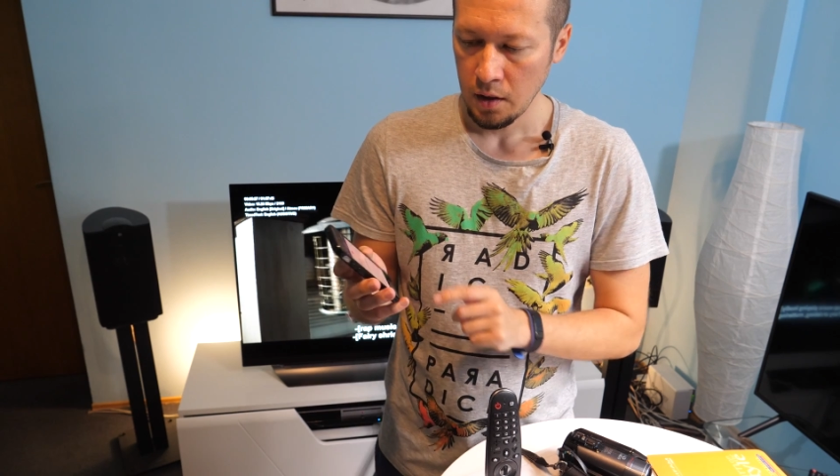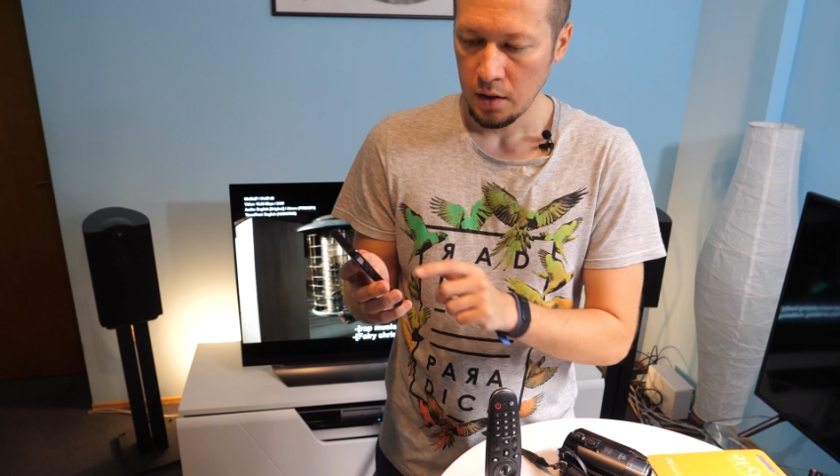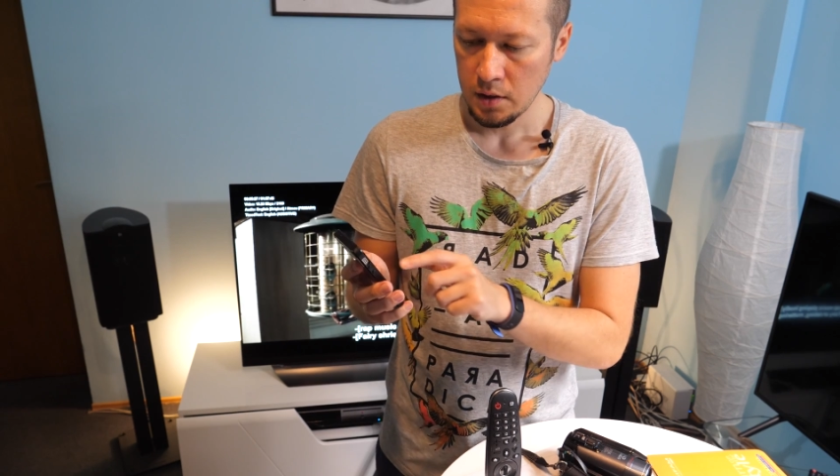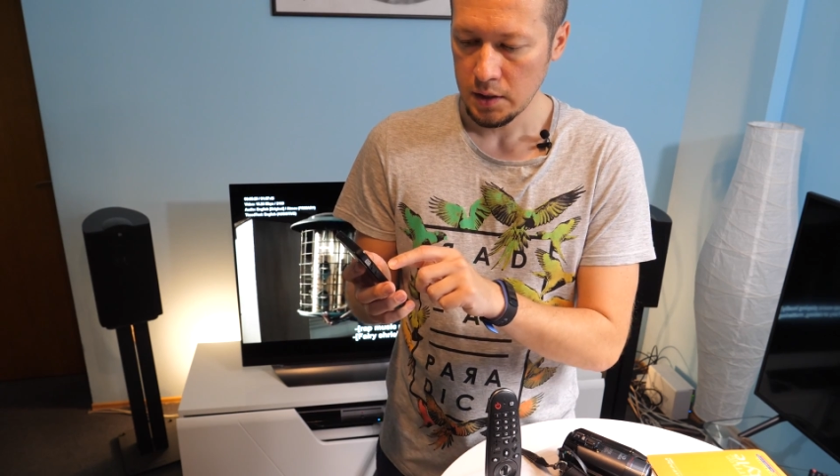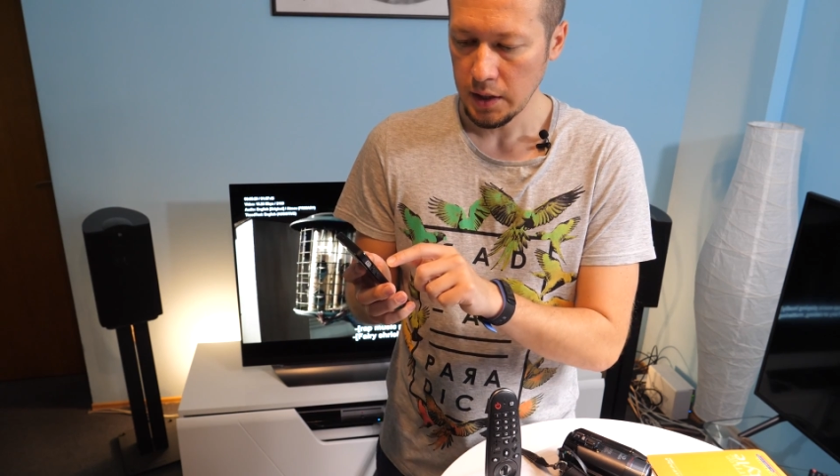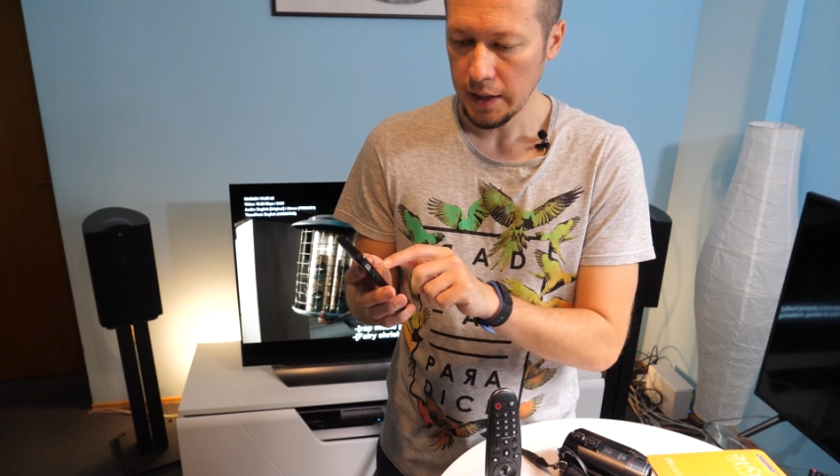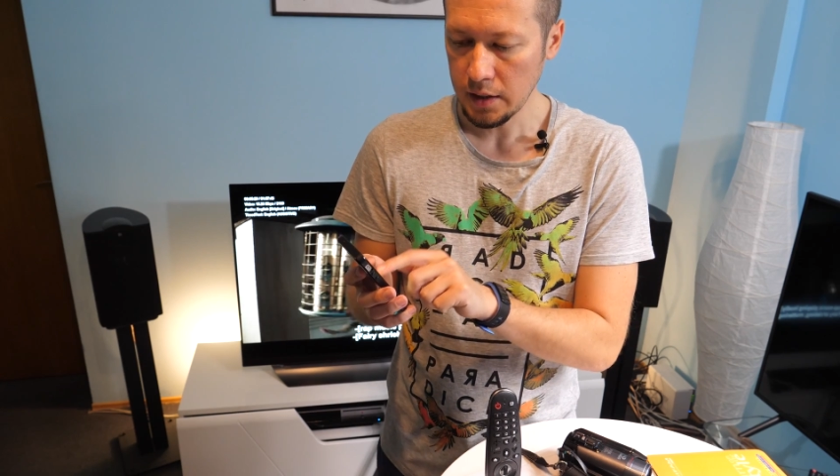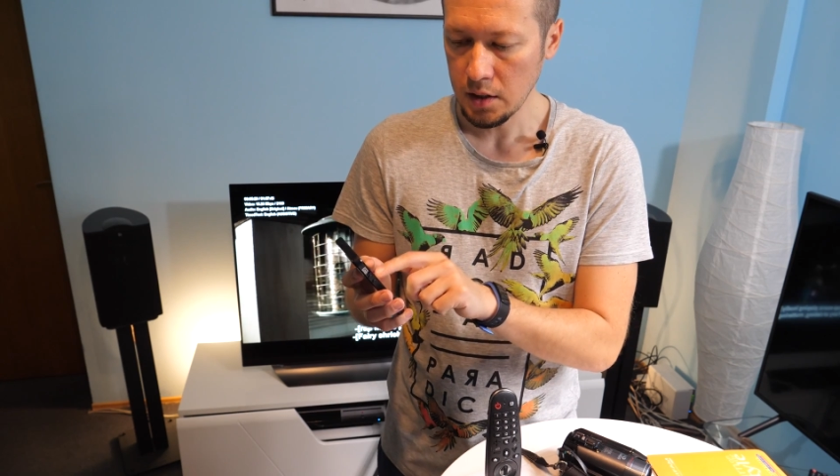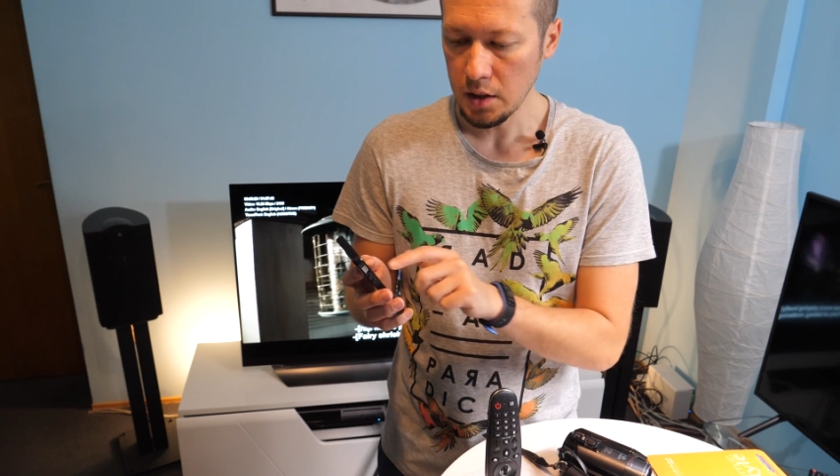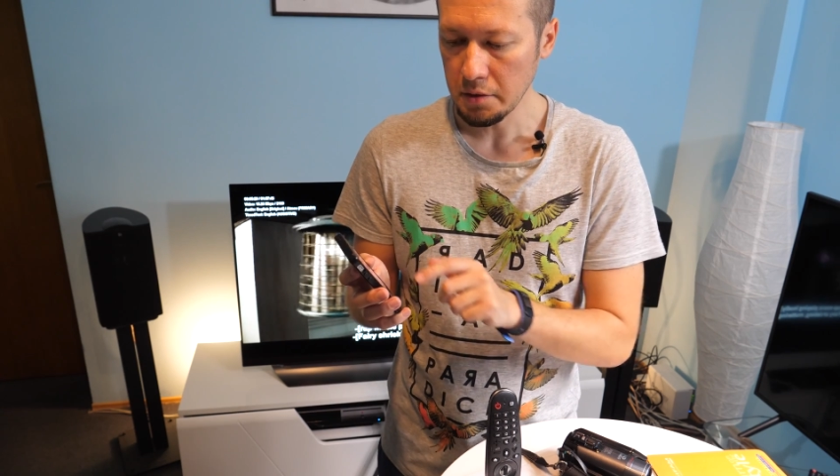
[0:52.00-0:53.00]

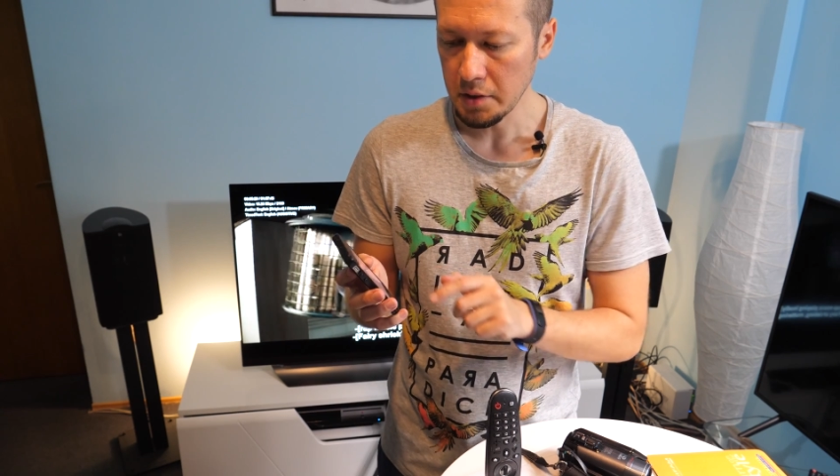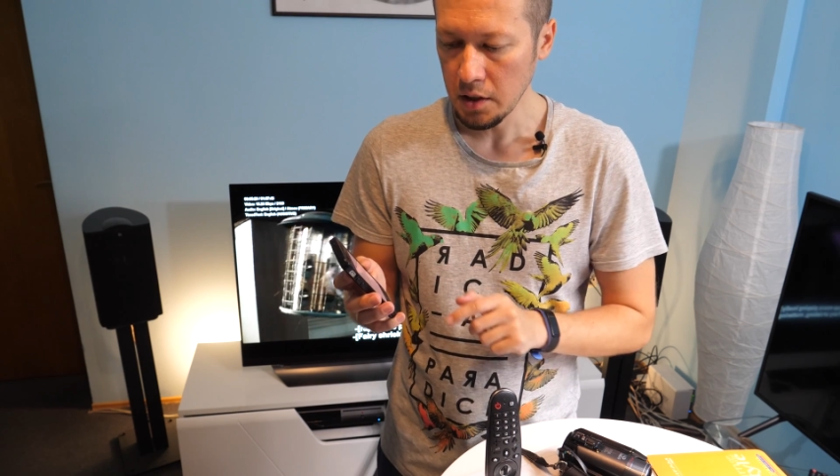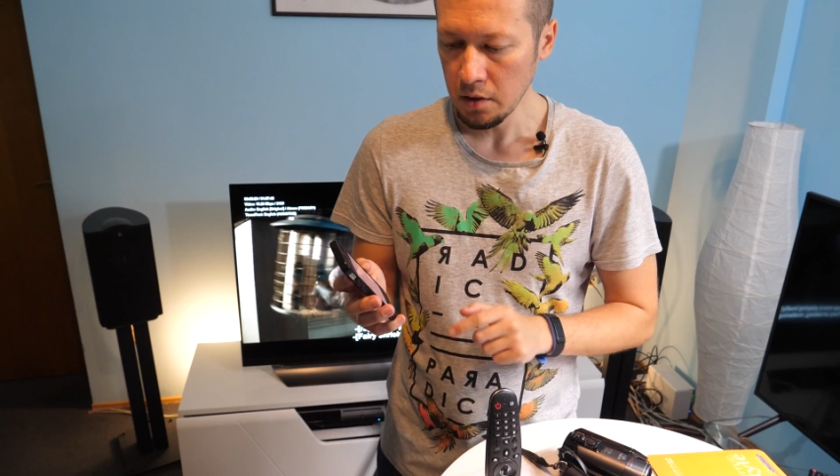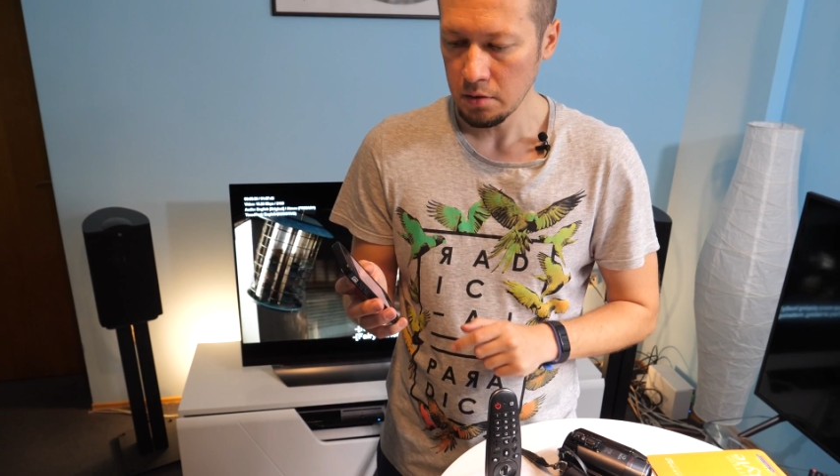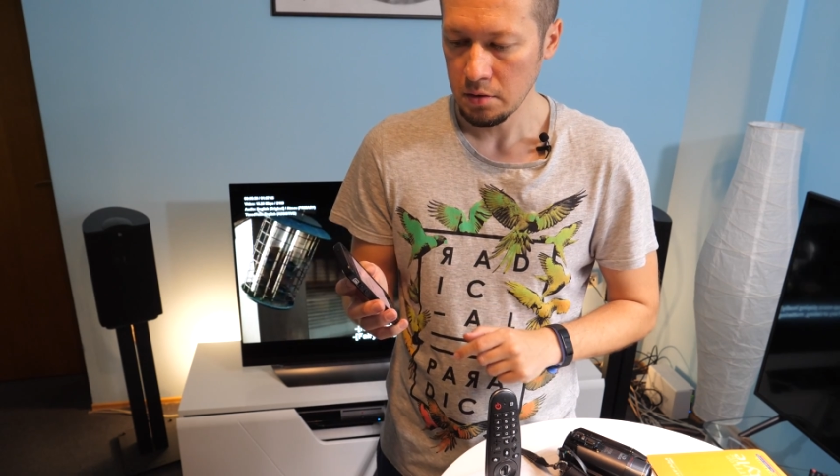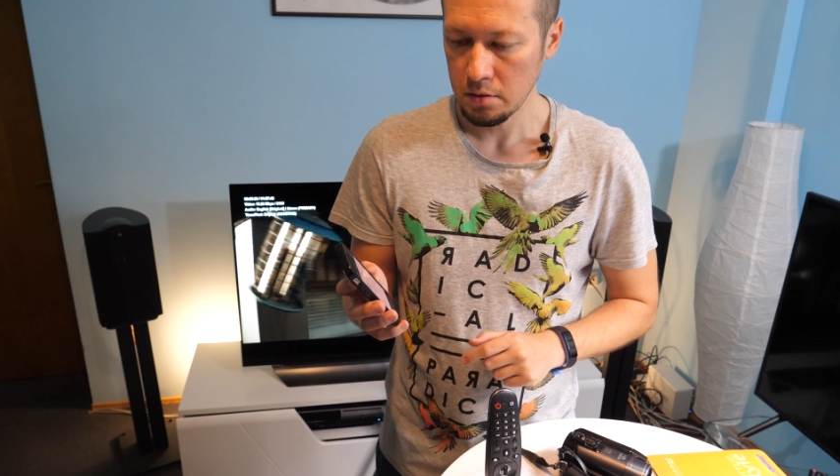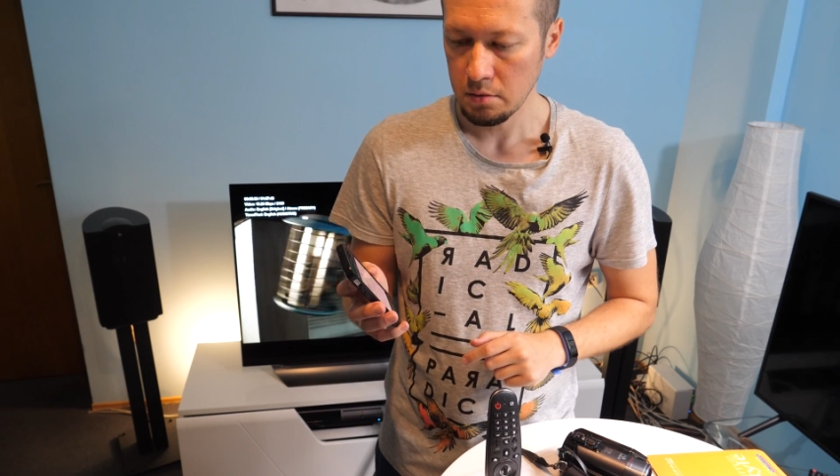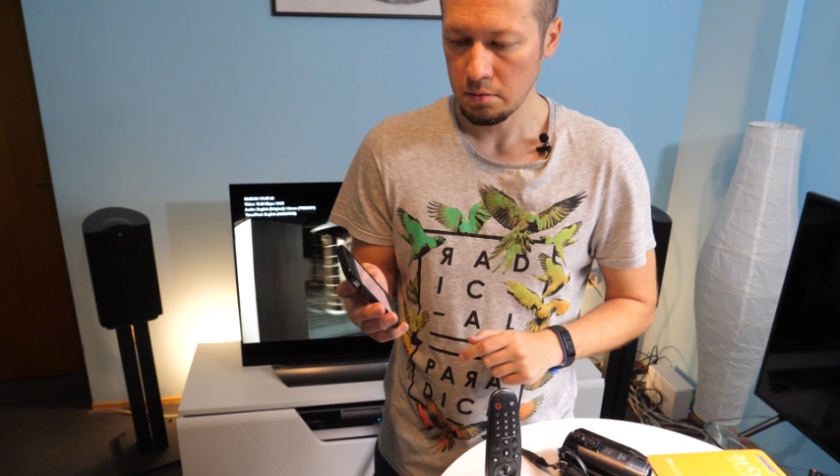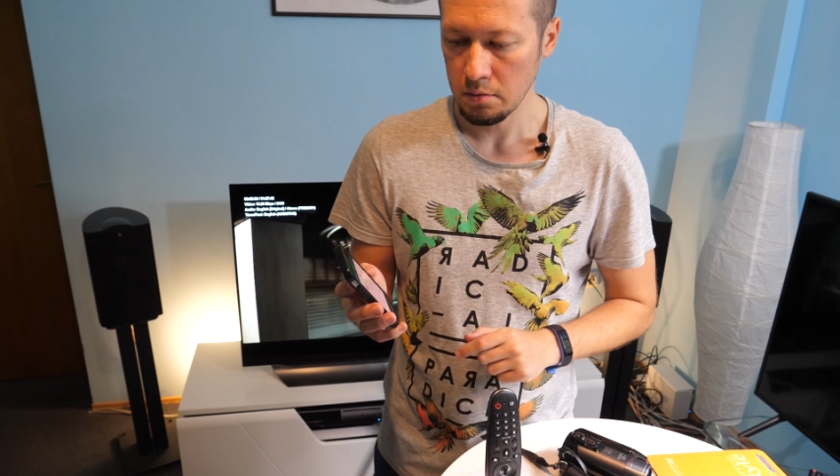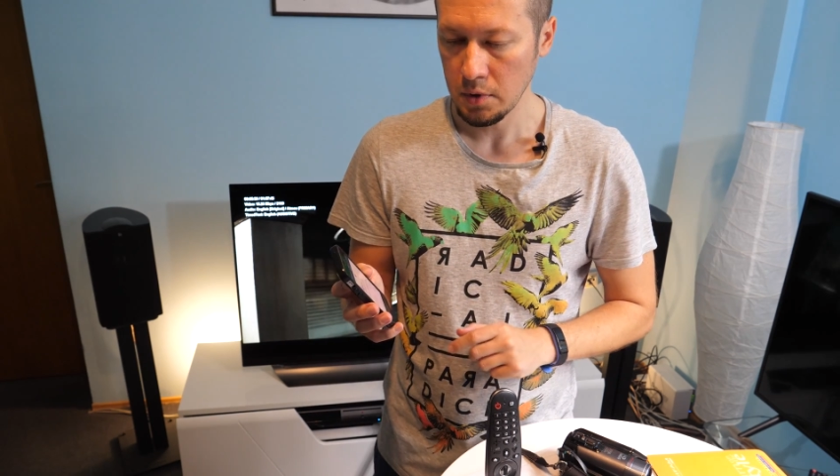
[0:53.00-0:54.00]
select TV,
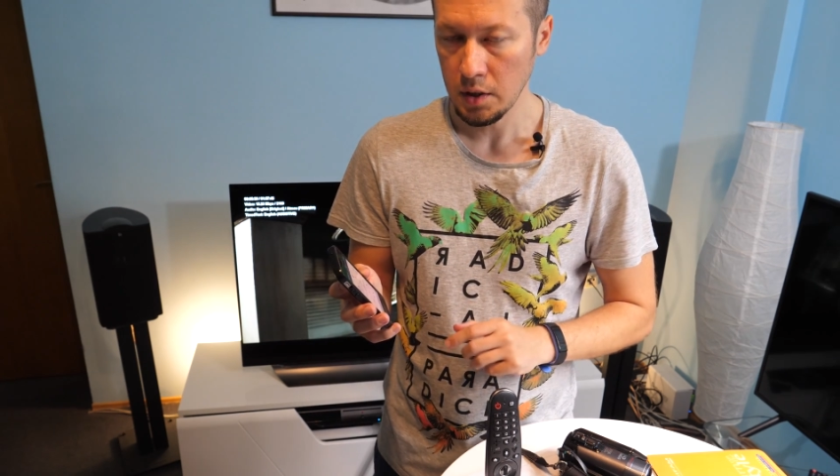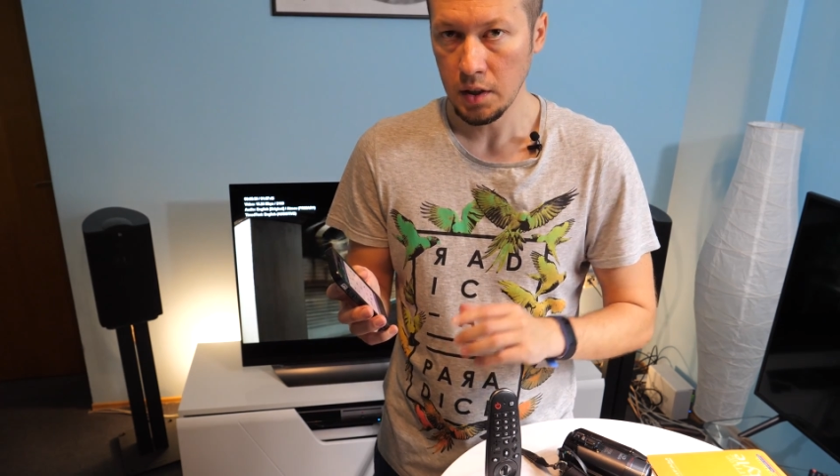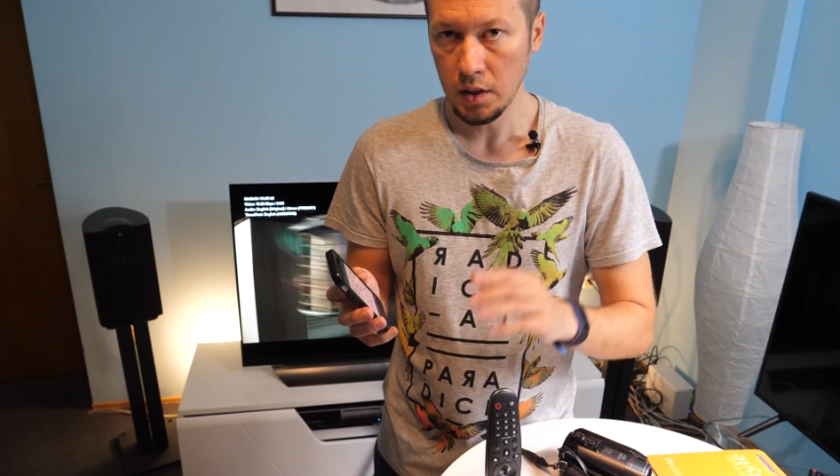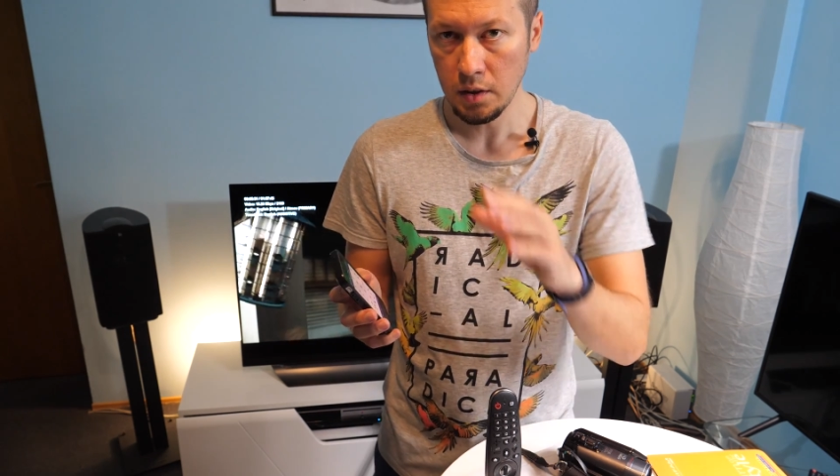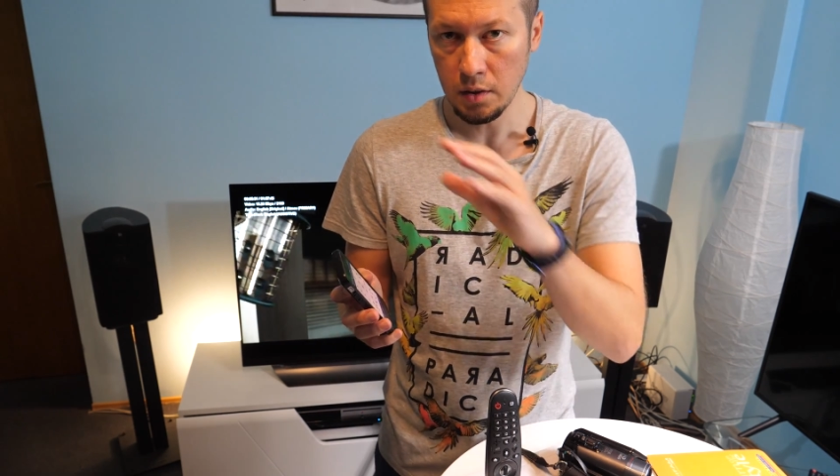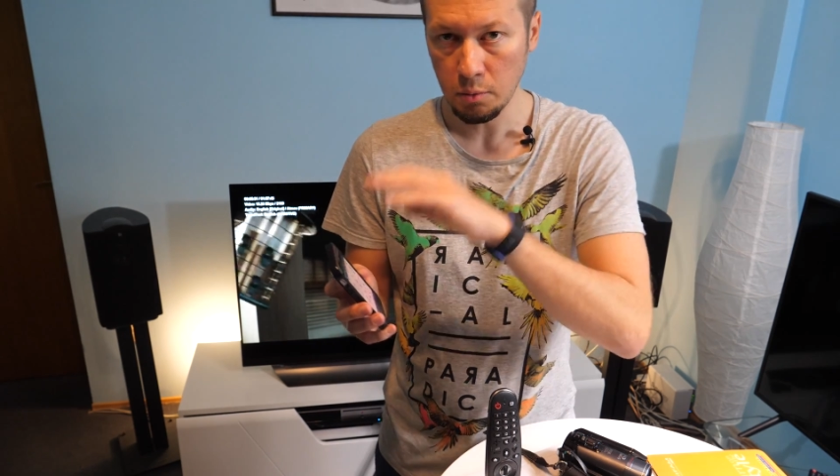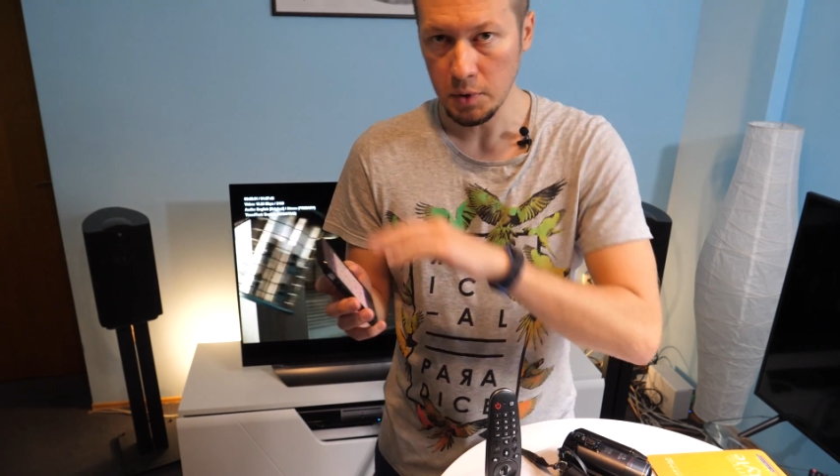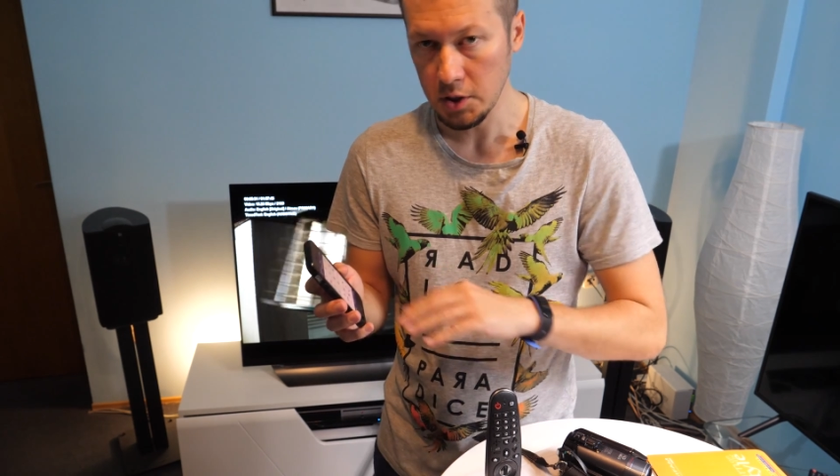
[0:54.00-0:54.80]
which